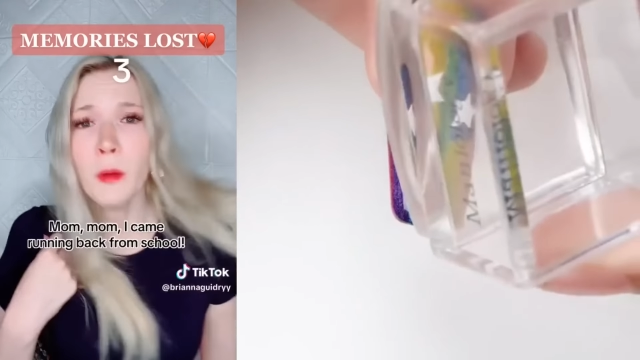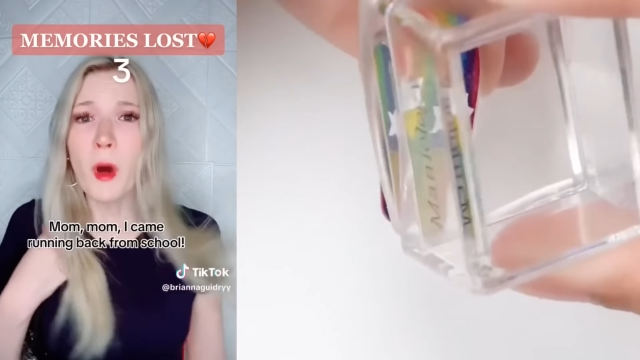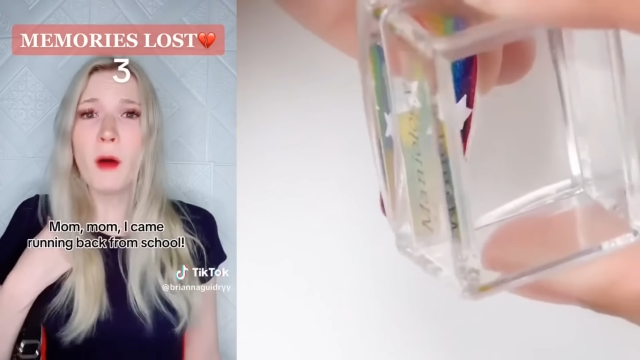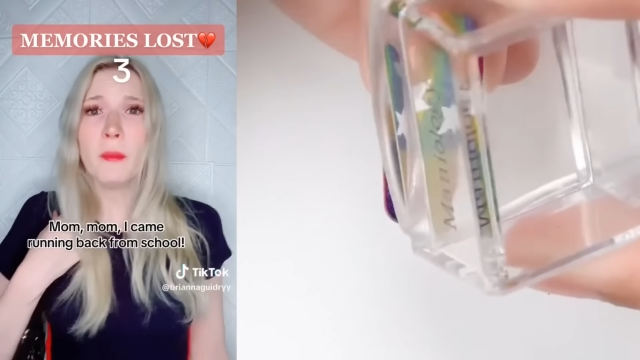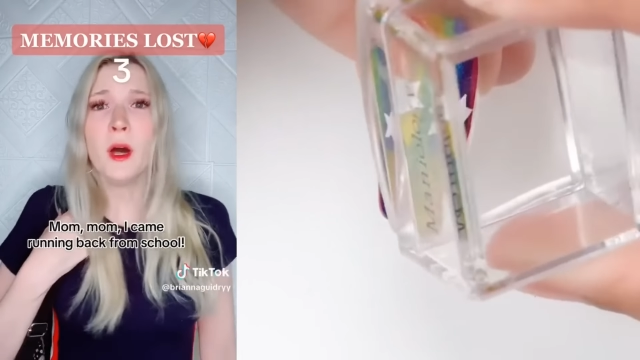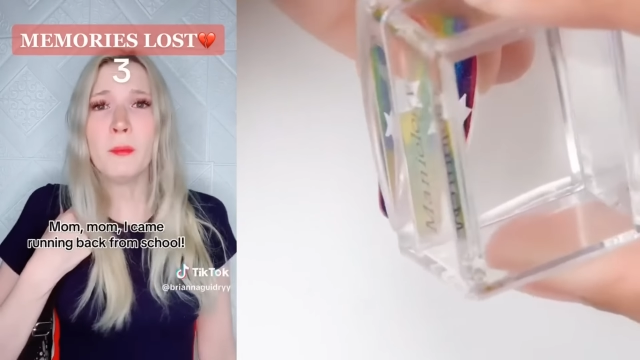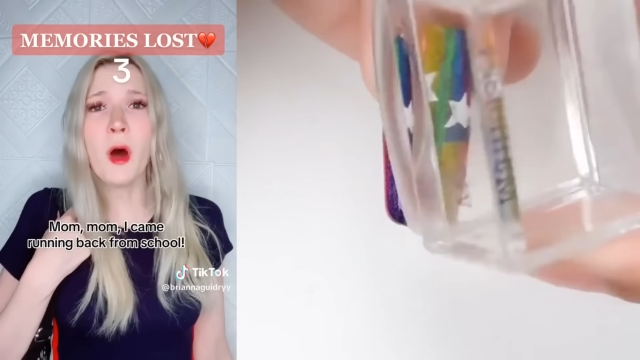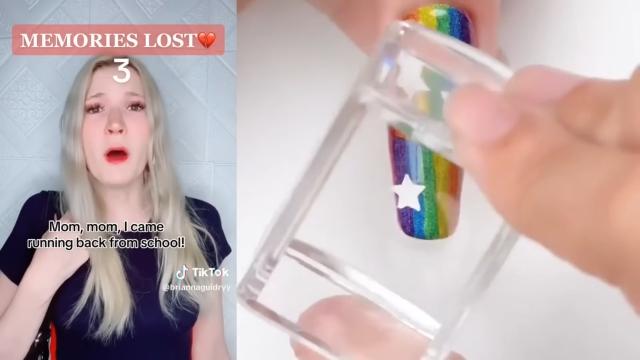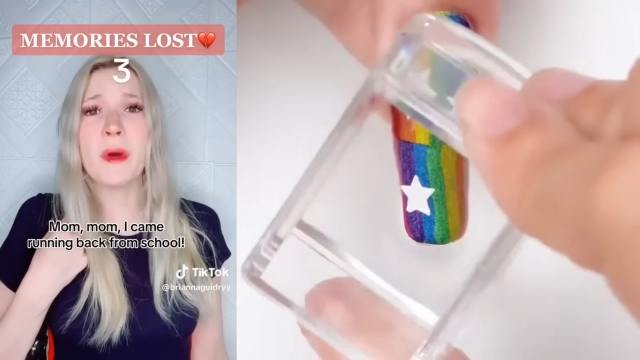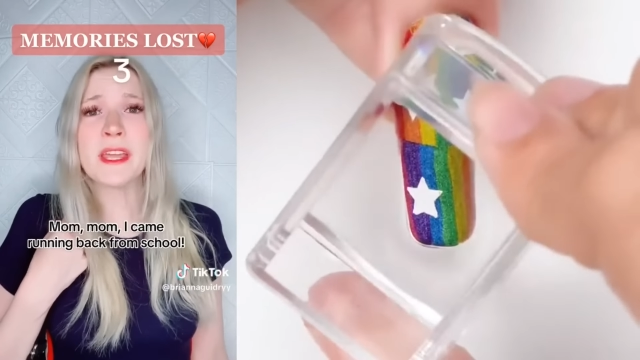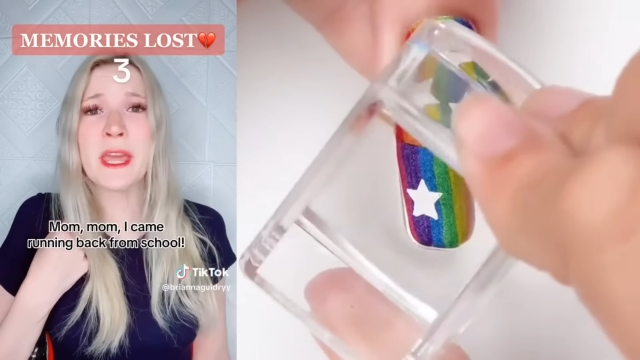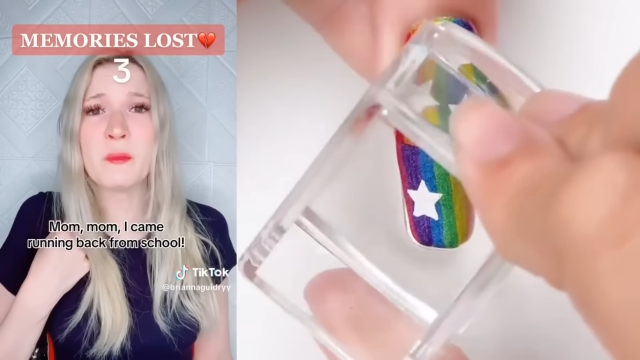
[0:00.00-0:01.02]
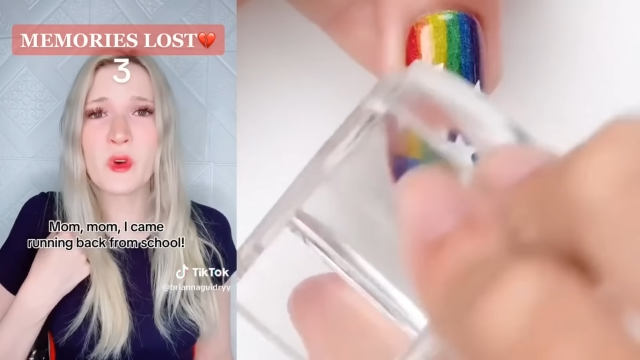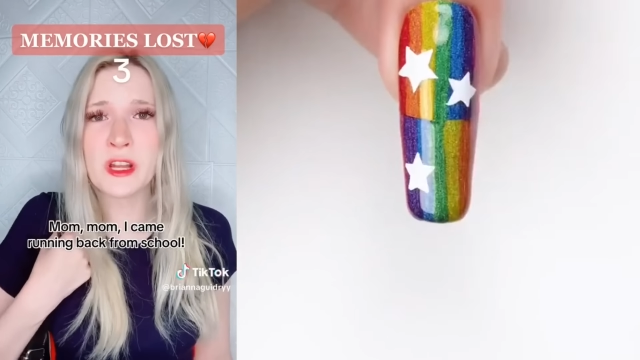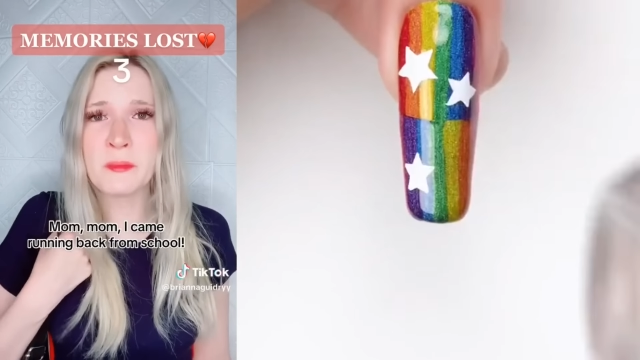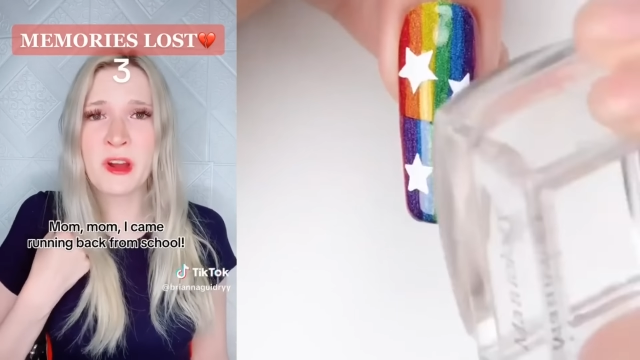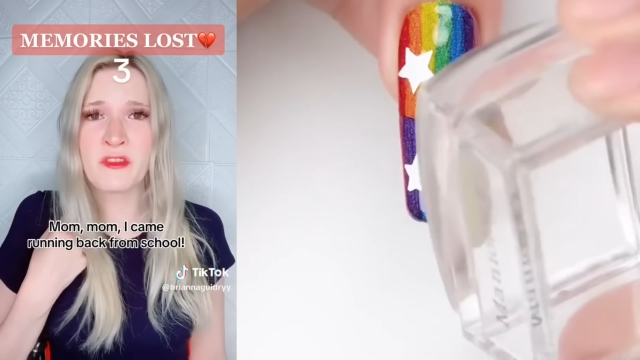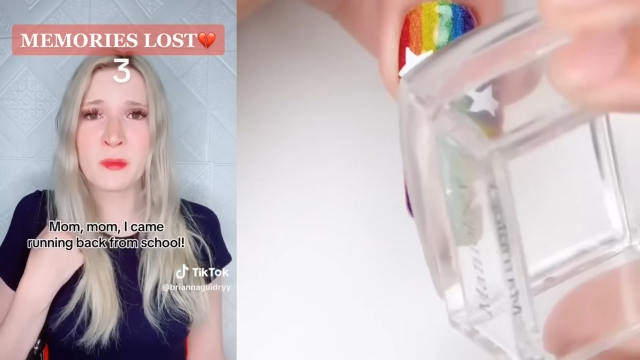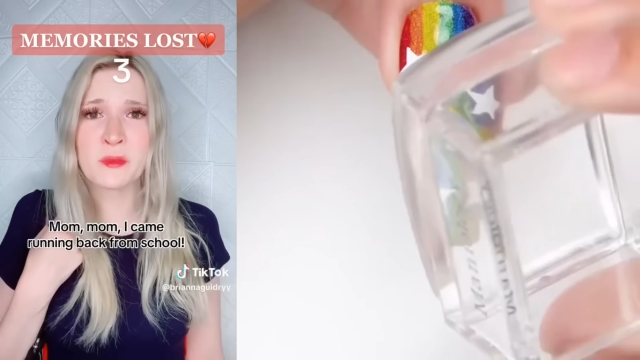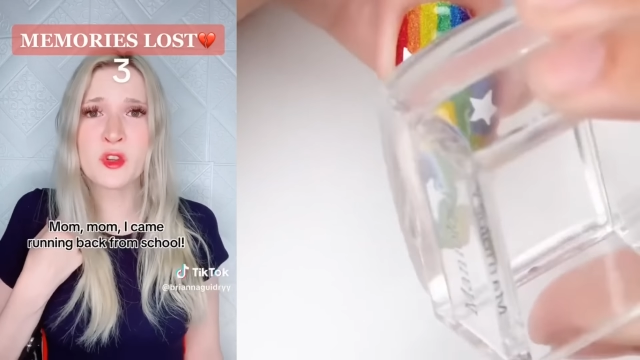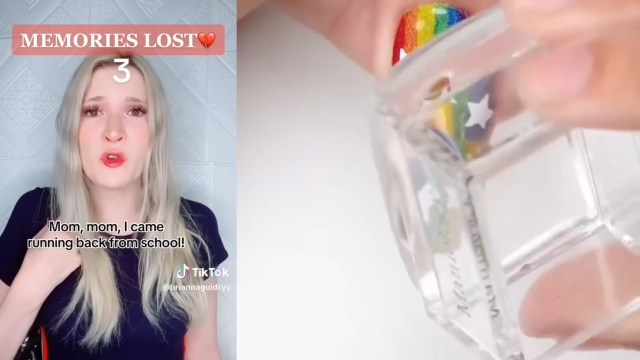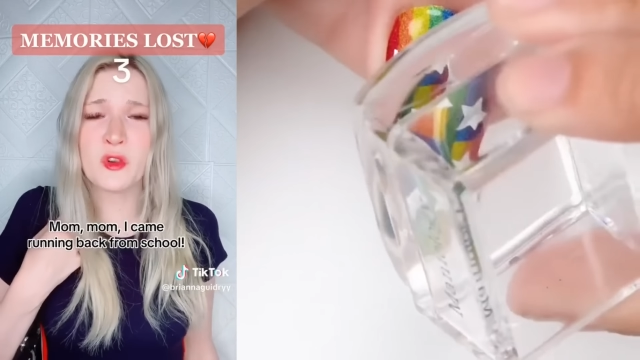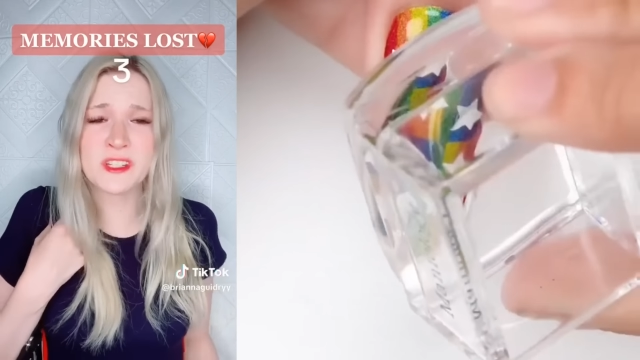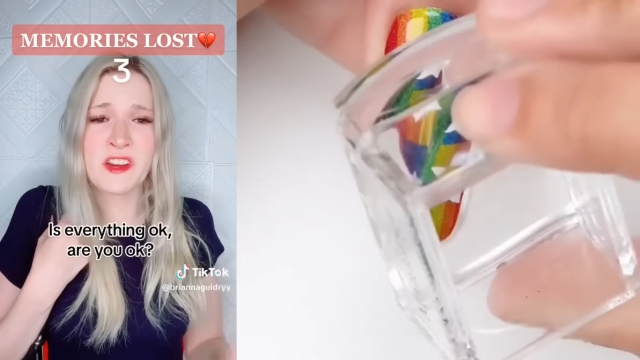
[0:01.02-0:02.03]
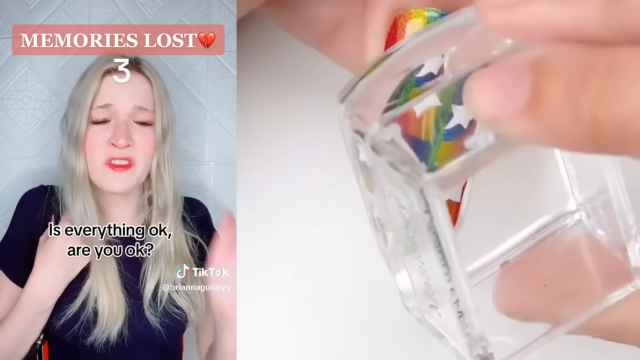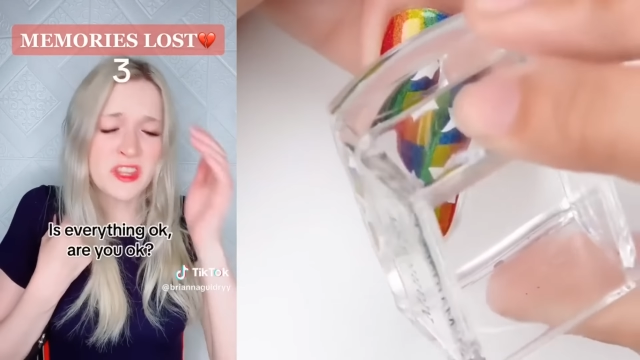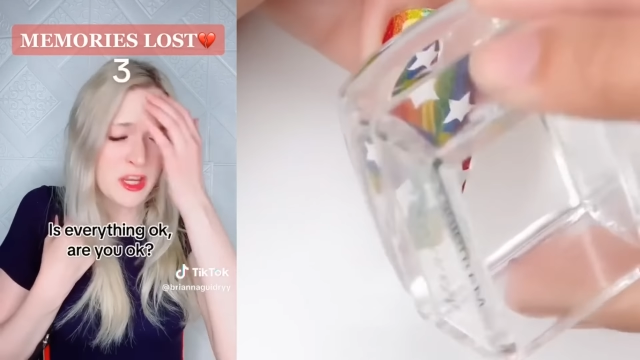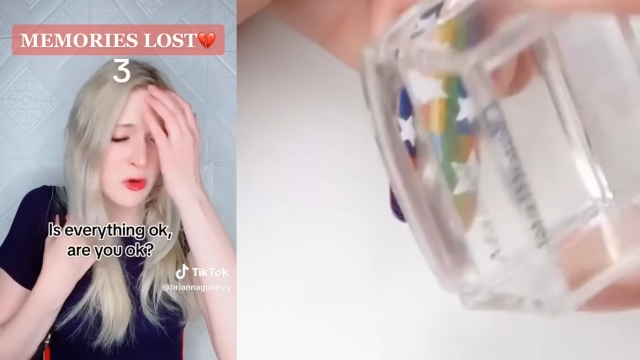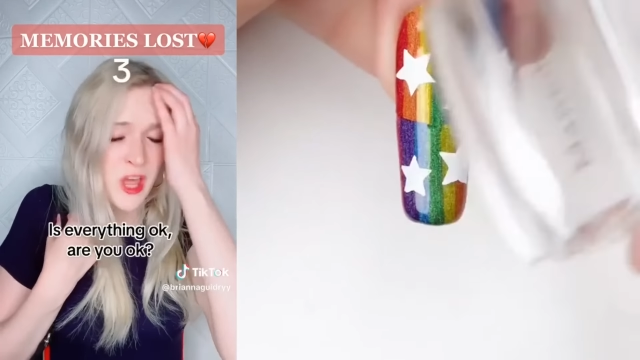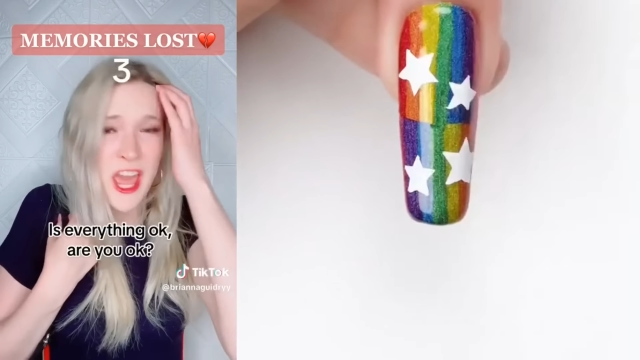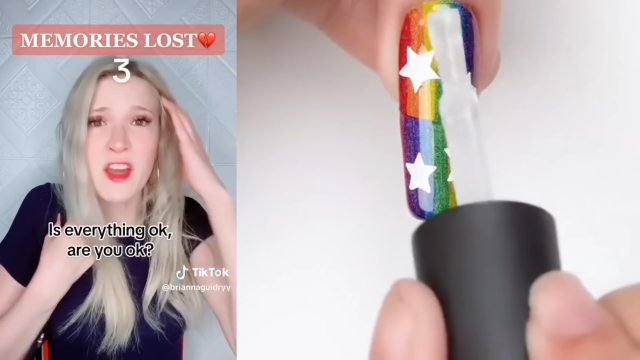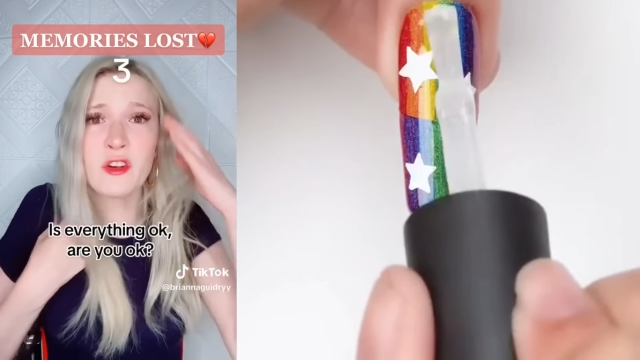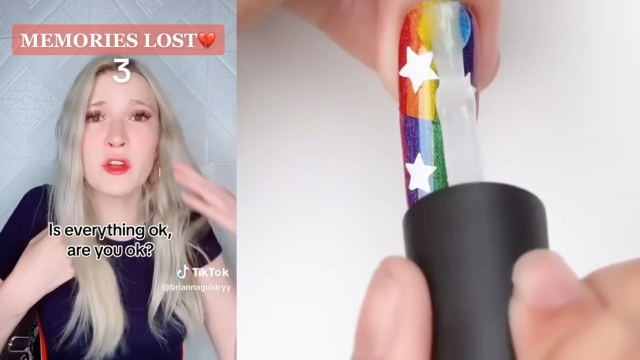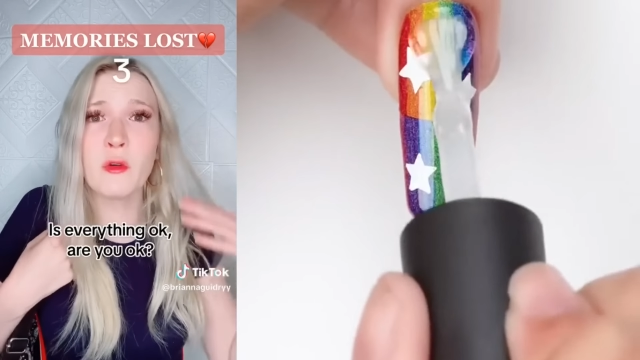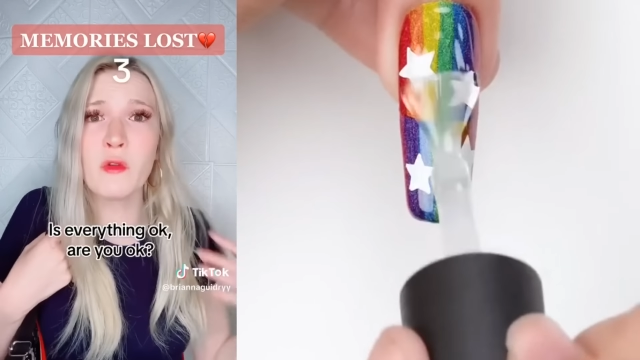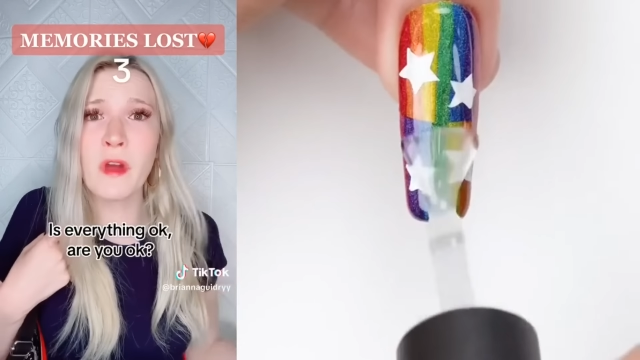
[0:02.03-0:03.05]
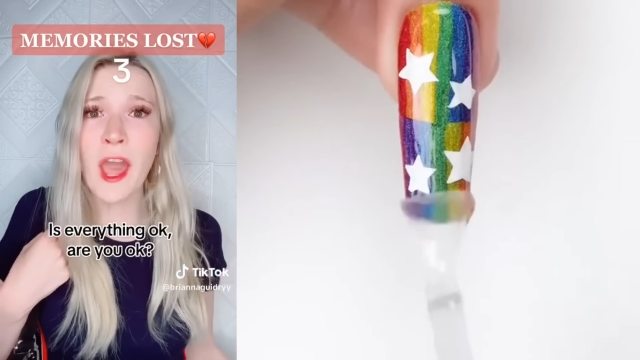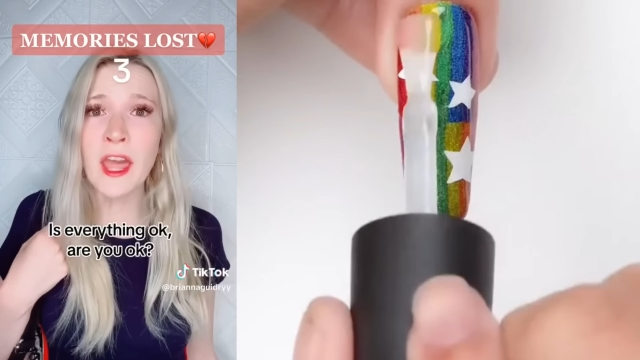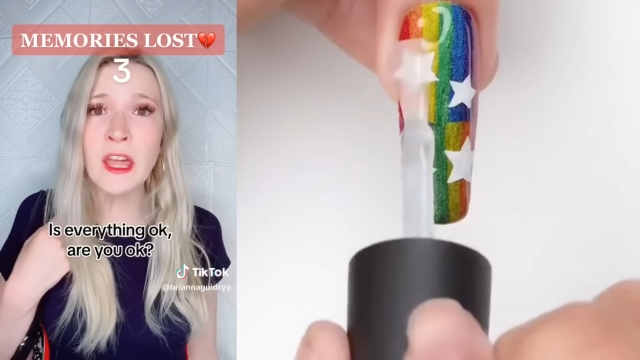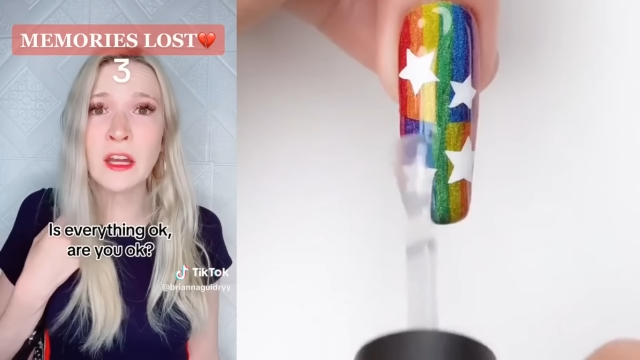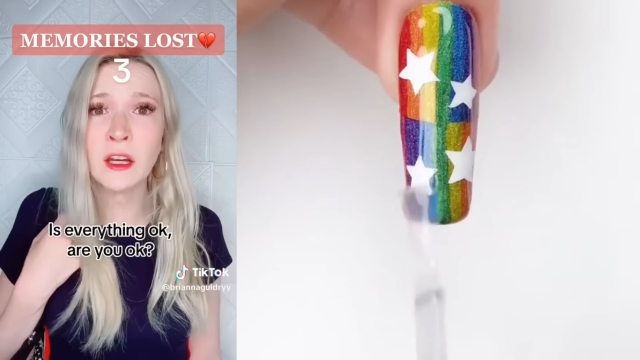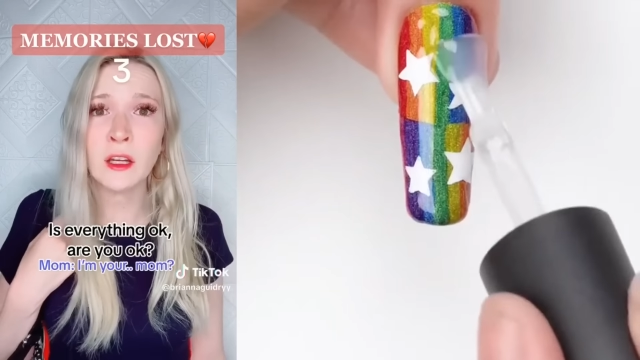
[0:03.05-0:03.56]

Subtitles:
Mom, I came running back from school. Is everything okay? Are you okay?